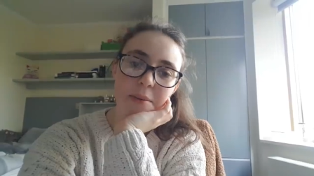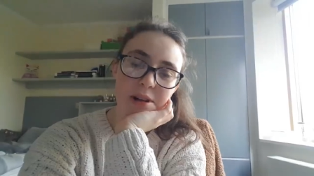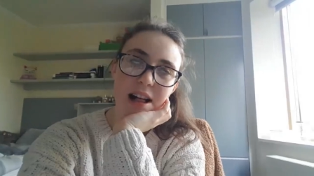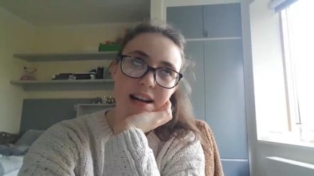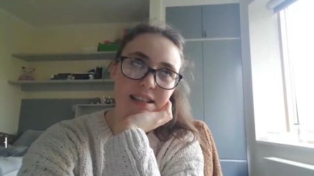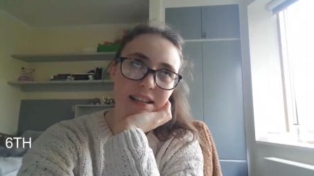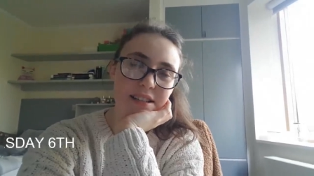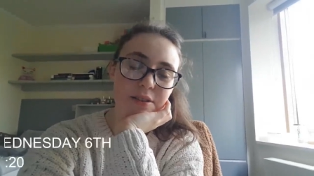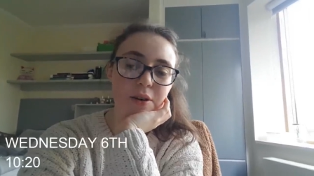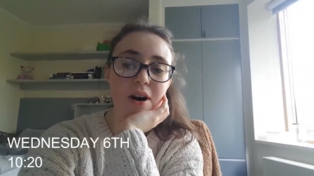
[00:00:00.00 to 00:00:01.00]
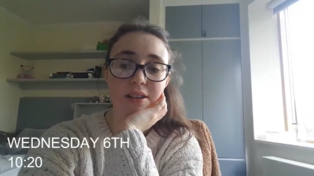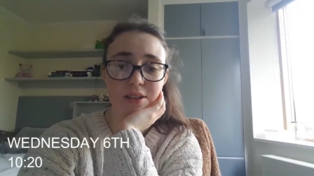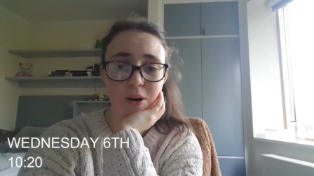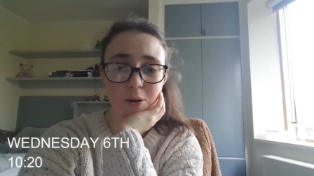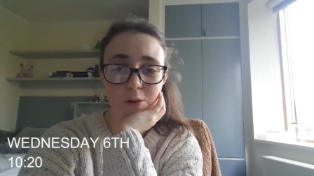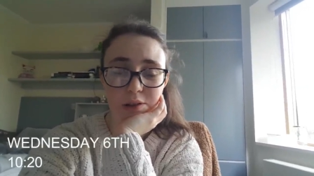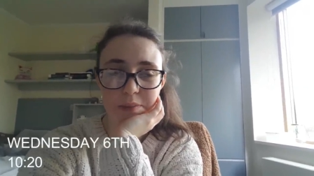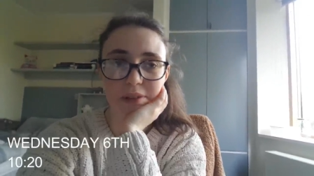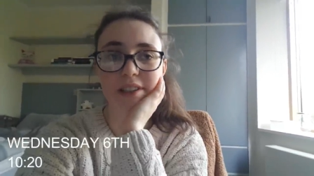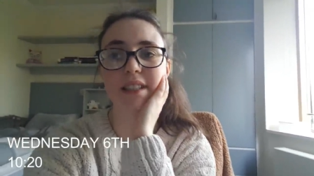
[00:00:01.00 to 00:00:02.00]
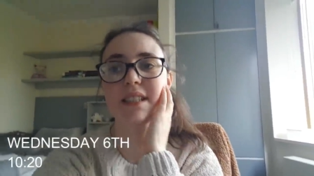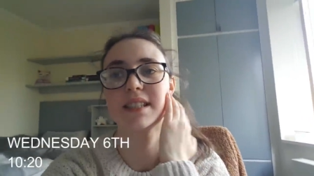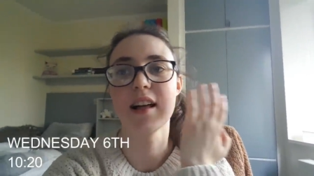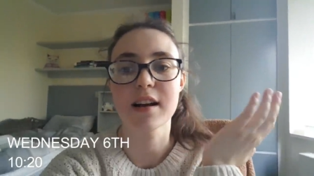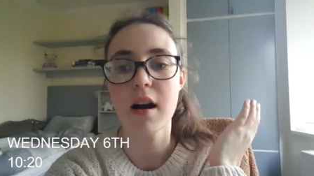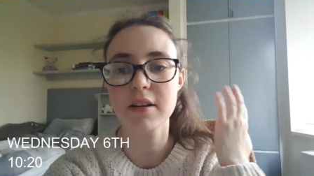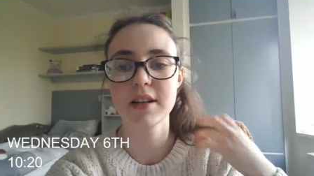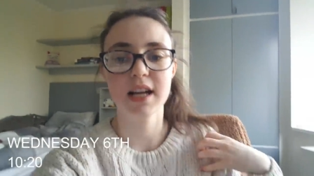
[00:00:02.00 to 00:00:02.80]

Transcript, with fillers: I'm glad it's not as cold because like I could